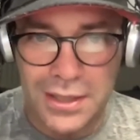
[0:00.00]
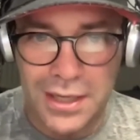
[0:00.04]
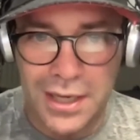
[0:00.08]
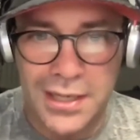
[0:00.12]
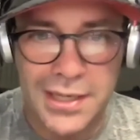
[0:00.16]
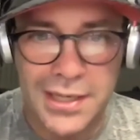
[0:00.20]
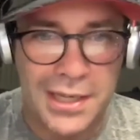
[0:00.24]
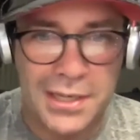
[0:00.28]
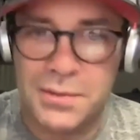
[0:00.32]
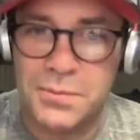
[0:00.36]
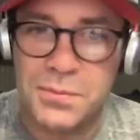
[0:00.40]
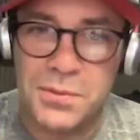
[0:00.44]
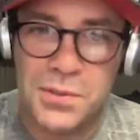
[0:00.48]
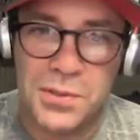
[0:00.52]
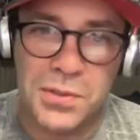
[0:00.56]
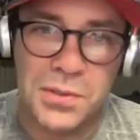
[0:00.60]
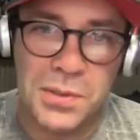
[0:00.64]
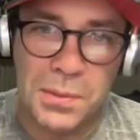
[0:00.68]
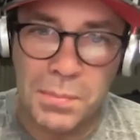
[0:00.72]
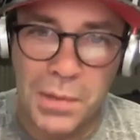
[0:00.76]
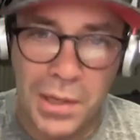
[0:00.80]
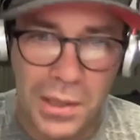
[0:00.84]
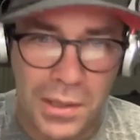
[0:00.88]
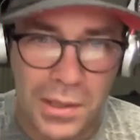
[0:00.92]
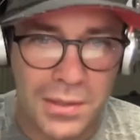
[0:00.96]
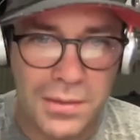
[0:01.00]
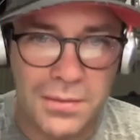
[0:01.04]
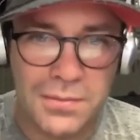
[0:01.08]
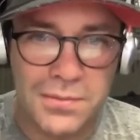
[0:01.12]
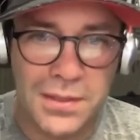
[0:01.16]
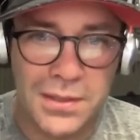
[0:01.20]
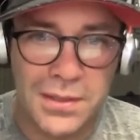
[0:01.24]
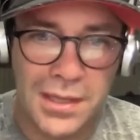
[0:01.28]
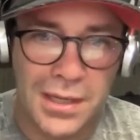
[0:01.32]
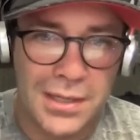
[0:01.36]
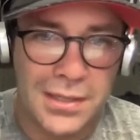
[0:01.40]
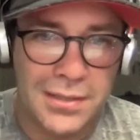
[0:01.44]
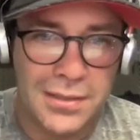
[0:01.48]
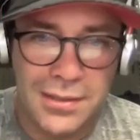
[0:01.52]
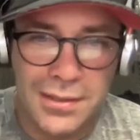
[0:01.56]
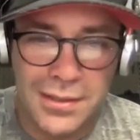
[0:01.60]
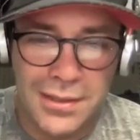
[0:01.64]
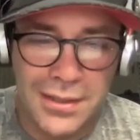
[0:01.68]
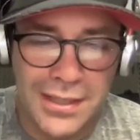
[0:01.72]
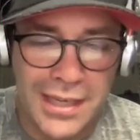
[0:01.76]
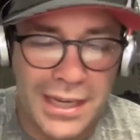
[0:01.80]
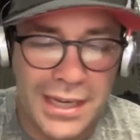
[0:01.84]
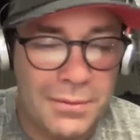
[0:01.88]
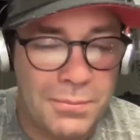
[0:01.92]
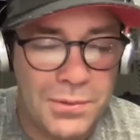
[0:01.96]
And then it was just a part of it. Like,
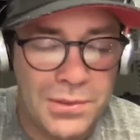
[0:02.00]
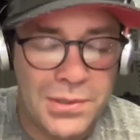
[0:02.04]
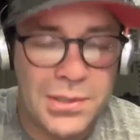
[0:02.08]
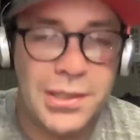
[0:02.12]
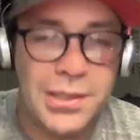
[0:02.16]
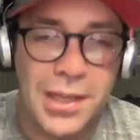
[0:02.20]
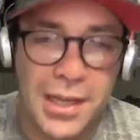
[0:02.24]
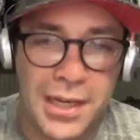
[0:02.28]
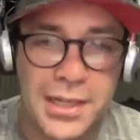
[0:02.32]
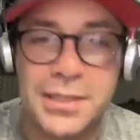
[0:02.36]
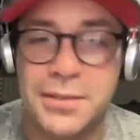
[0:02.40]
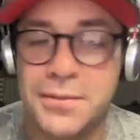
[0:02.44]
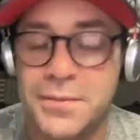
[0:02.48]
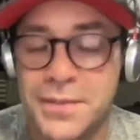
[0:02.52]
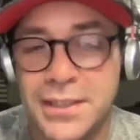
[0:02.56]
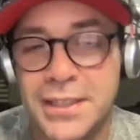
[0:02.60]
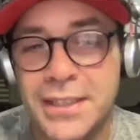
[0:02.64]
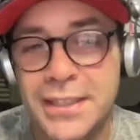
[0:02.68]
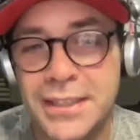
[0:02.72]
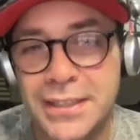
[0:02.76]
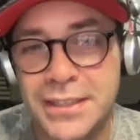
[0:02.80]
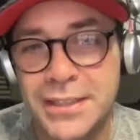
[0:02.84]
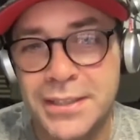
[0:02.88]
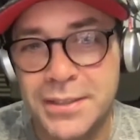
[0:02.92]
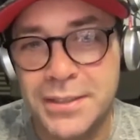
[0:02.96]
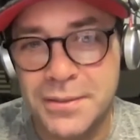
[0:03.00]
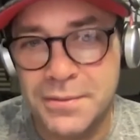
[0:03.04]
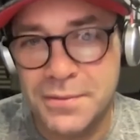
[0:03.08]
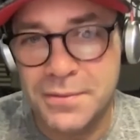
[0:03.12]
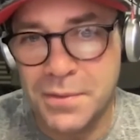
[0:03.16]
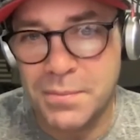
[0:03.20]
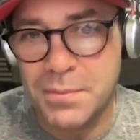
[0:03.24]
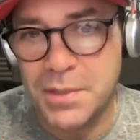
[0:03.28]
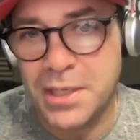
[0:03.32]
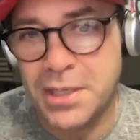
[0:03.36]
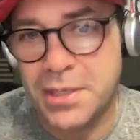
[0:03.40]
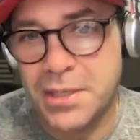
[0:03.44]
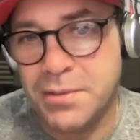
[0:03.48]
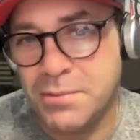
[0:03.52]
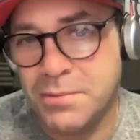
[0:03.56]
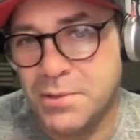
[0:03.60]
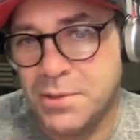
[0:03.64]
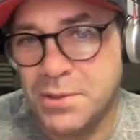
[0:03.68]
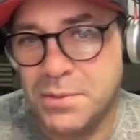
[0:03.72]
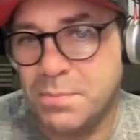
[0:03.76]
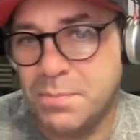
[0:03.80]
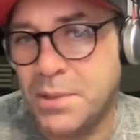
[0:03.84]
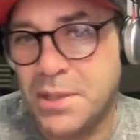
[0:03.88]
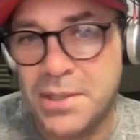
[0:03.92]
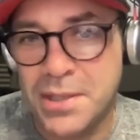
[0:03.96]
it was life for me,
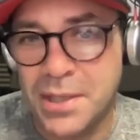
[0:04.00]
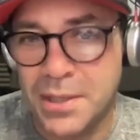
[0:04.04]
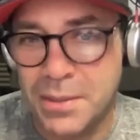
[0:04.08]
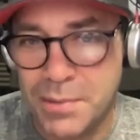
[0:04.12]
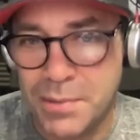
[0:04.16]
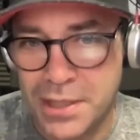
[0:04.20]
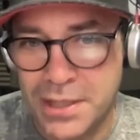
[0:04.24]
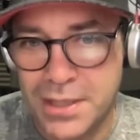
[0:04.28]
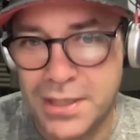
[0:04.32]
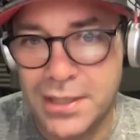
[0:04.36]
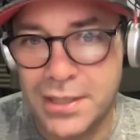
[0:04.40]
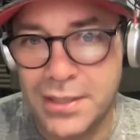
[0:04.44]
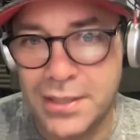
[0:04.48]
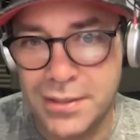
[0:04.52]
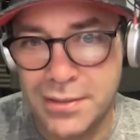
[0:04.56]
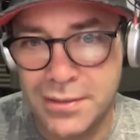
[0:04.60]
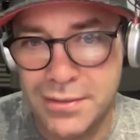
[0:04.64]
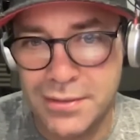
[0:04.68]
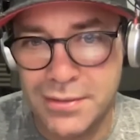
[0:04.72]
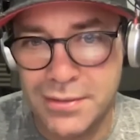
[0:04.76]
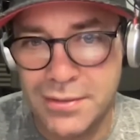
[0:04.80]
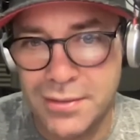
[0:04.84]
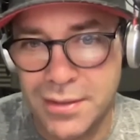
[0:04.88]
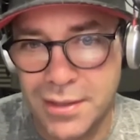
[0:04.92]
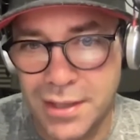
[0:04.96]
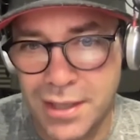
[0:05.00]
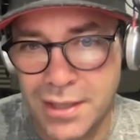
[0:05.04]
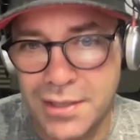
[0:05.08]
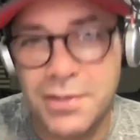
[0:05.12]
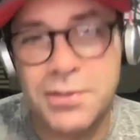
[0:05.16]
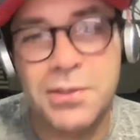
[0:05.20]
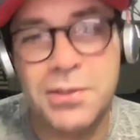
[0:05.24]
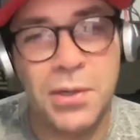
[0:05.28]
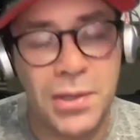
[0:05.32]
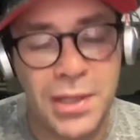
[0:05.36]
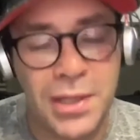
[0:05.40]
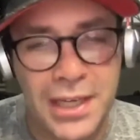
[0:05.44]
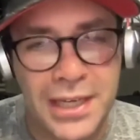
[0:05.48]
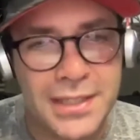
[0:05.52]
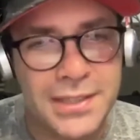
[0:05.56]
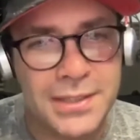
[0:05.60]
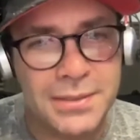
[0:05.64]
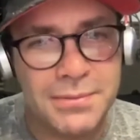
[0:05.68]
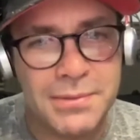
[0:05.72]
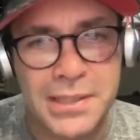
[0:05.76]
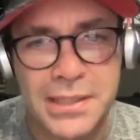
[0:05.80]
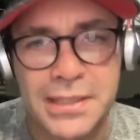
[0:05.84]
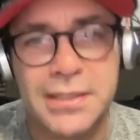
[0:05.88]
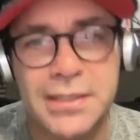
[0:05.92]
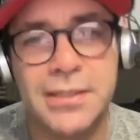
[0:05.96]
just being diabetic. And I got lazy
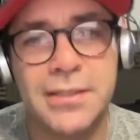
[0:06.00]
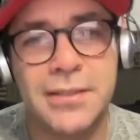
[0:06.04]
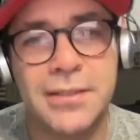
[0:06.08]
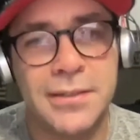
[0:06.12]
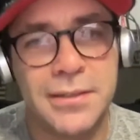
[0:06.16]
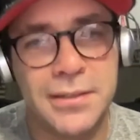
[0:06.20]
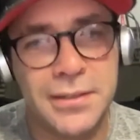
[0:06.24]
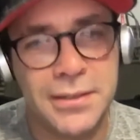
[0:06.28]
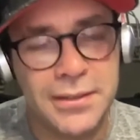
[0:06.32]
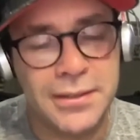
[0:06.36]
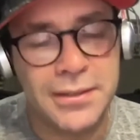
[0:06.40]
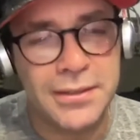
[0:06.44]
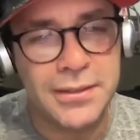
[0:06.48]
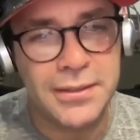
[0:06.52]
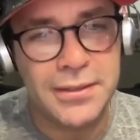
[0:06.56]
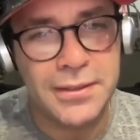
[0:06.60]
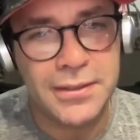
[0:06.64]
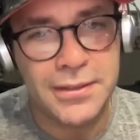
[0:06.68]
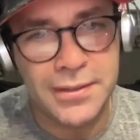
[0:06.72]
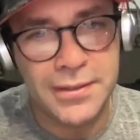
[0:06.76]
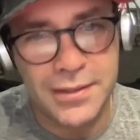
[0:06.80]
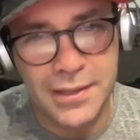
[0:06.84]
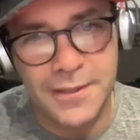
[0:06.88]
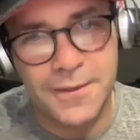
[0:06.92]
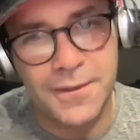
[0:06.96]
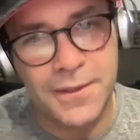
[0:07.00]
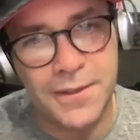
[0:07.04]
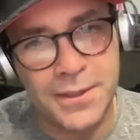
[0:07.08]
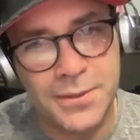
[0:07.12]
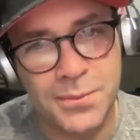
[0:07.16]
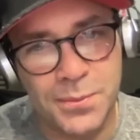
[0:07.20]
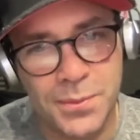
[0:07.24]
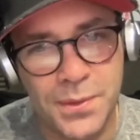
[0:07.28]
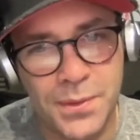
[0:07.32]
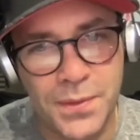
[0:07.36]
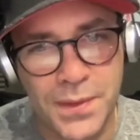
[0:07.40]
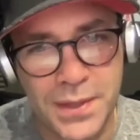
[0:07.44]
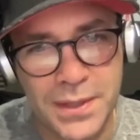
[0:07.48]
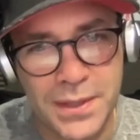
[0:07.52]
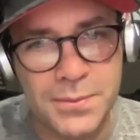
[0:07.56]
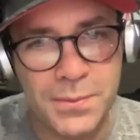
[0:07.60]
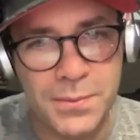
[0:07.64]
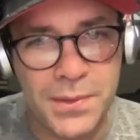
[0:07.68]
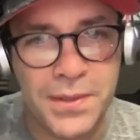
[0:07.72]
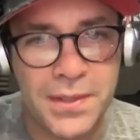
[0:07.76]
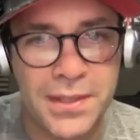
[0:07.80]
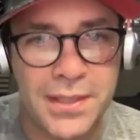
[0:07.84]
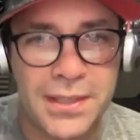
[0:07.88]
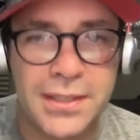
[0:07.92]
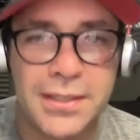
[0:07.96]
with it. That's one
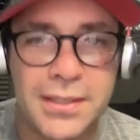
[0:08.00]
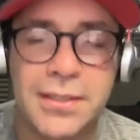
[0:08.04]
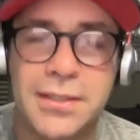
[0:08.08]
thing.